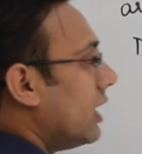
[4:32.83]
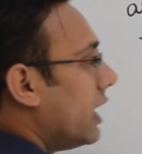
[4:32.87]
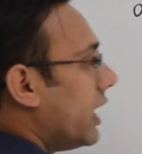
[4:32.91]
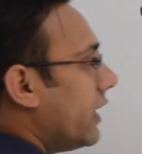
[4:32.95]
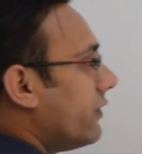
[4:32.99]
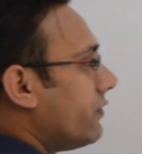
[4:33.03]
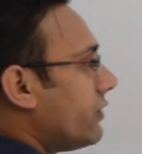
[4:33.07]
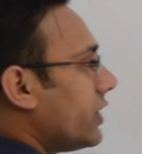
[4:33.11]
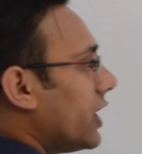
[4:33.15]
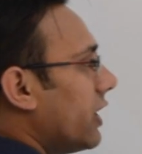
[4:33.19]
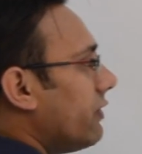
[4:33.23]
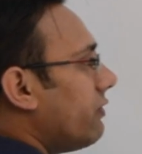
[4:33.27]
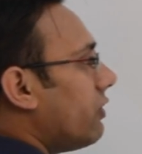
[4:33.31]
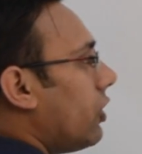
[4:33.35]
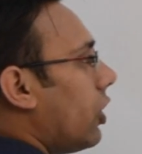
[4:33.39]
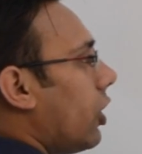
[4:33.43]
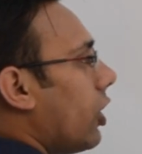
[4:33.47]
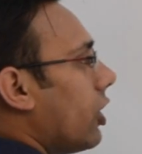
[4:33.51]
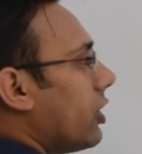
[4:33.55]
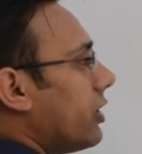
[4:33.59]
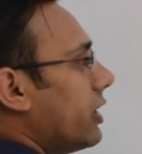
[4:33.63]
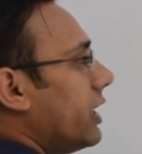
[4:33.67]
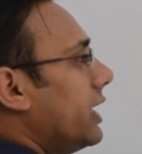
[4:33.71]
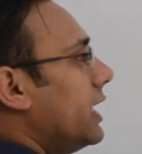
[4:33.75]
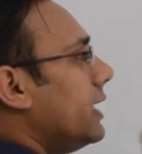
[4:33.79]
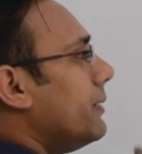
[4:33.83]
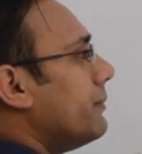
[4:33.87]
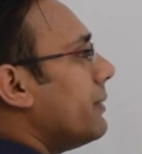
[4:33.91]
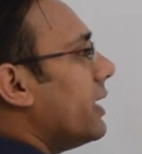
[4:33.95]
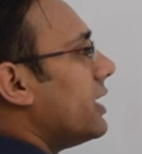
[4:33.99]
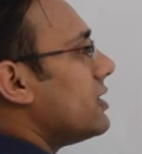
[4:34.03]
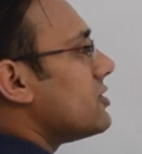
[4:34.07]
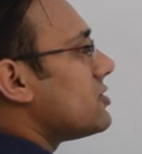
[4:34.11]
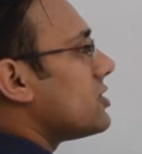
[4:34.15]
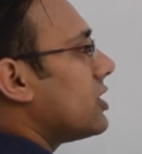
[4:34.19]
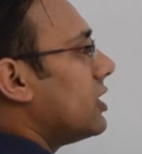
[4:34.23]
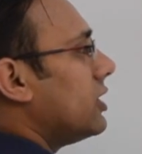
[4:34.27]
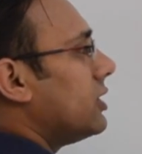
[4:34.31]
And they have already
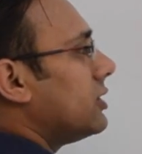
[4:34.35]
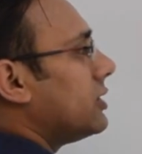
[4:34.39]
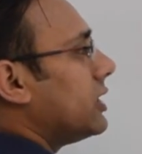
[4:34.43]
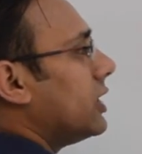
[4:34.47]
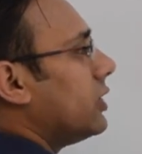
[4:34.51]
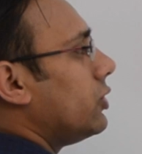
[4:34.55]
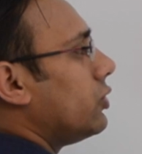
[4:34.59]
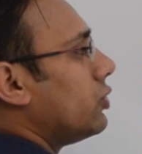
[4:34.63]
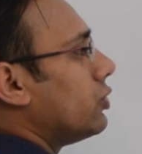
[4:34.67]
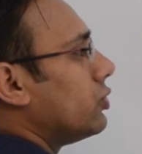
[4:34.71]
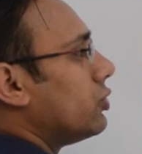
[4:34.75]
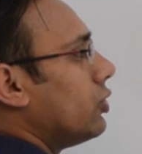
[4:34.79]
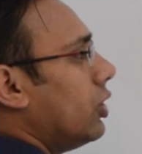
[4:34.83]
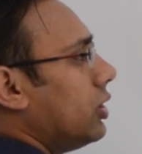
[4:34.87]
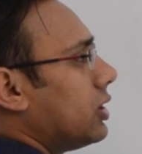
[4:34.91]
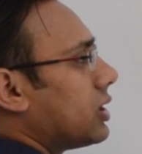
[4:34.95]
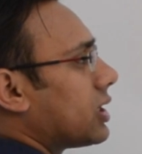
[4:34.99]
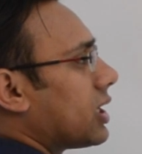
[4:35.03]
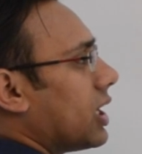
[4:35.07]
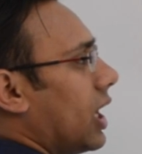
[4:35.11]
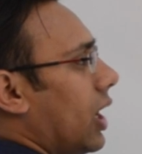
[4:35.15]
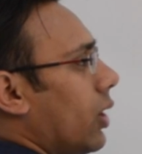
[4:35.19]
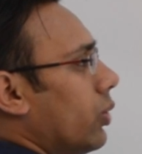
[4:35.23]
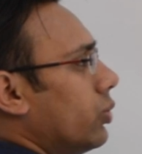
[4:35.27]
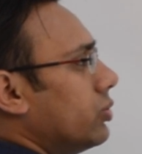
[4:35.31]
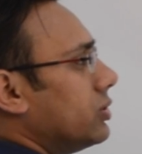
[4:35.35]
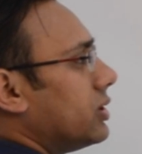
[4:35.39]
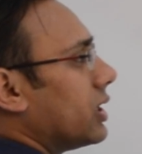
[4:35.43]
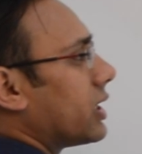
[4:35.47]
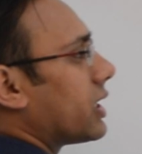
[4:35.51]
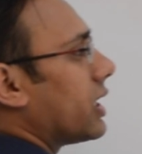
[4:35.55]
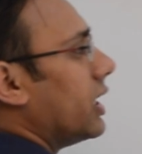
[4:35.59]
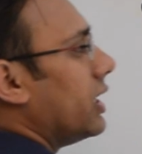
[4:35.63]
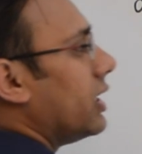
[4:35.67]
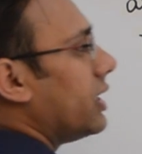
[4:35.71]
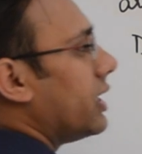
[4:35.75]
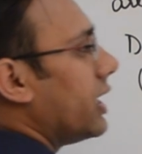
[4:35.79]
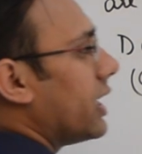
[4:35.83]
mentioned that do not count the
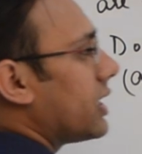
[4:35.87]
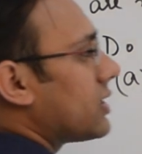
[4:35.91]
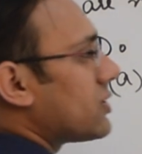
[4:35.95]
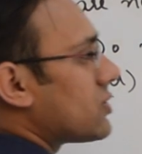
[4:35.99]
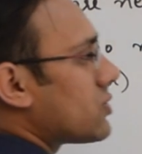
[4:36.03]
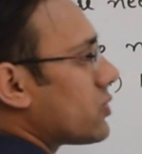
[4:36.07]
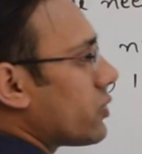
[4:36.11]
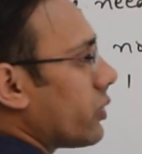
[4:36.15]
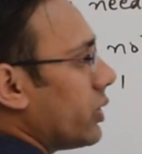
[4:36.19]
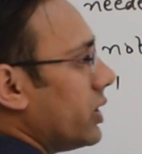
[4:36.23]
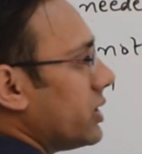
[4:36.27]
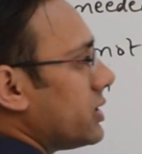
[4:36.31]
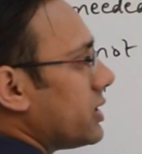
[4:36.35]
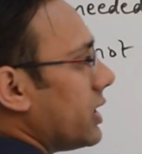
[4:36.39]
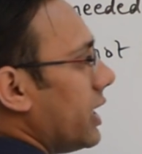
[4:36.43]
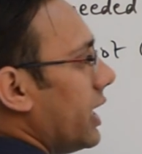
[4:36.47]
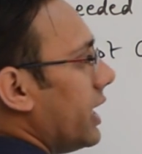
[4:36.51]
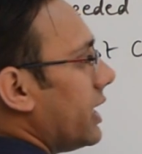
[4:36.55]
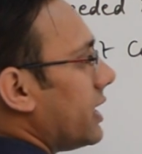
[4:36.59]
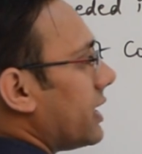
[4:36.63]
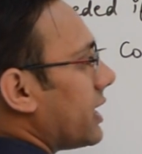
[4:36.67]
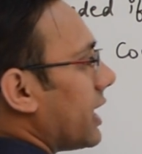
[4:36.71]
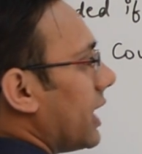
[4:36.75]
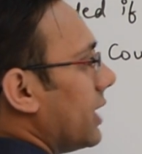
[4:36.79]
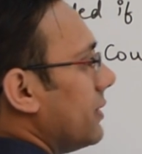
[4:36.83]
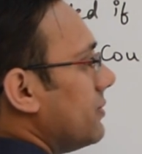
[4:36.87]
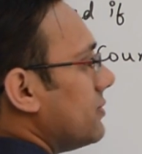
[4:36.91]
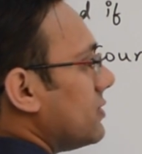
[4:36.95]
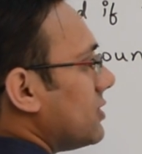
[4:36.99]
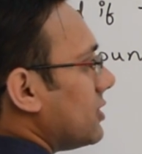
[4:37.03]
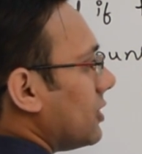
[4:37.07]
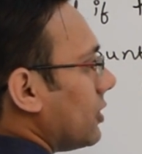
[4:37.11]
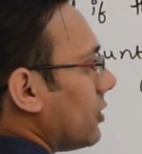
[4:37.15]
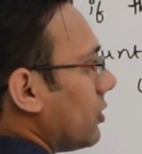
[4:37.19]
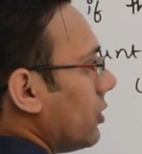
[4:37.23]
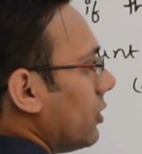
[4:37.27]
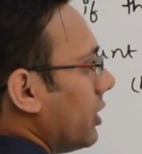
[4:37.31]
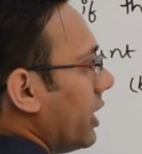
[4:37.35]
context switch at time
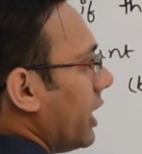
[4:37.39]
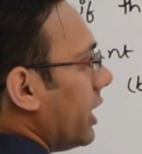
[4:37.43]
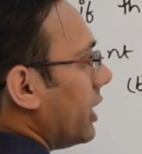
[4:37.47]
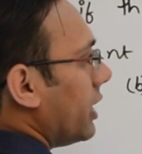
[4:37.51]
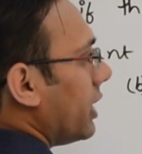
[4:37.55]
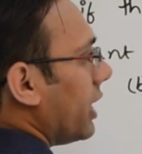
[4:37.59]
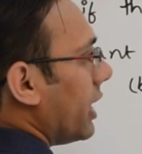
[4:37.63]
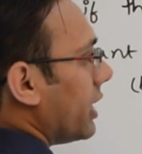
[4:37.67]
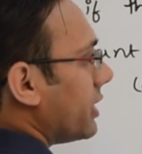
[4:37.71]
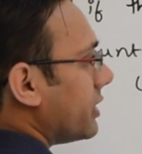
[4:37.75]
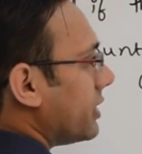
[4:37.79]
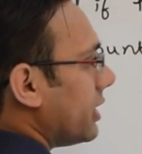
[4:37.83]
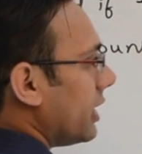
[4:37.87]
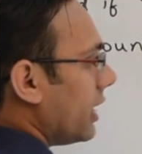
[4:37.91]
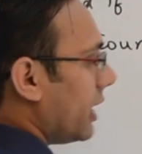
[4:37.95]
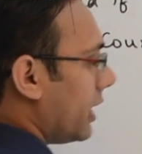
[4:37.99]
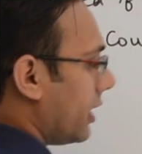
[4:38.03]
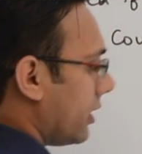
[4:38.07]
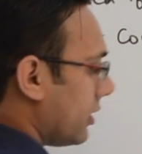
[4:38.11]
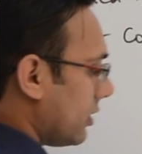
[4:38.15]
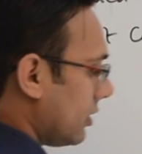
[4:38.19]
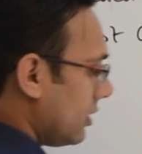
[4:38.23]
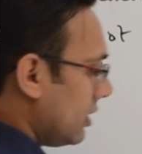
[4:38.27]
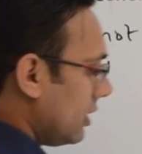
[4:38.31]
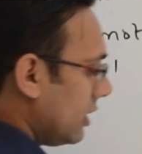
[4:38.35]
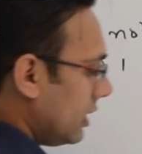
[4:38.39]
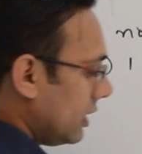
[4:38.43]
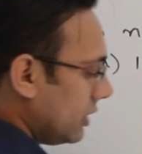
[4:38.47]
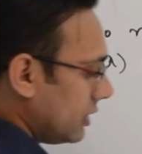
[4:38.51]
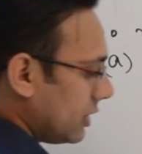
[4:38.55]
zero and at the end.